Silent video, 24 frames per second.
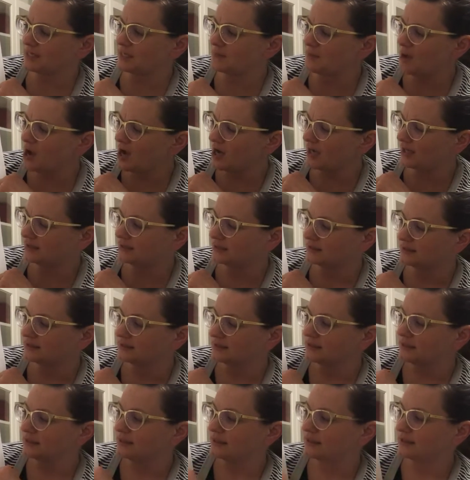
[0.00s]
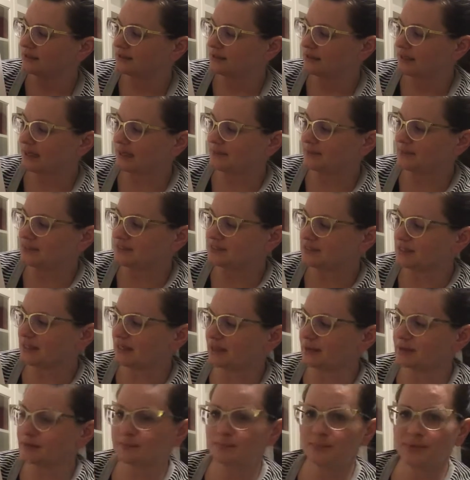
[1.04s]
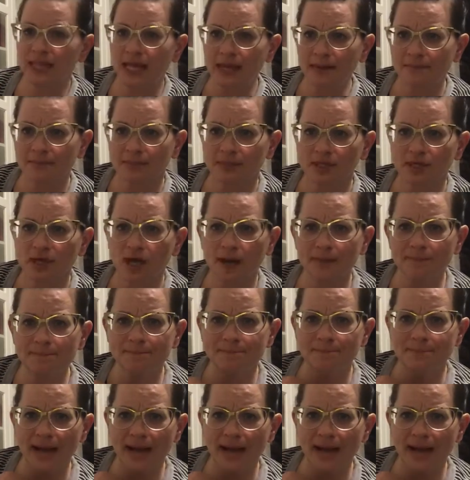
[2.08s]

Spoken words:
come on." Emma saying, "Plum, come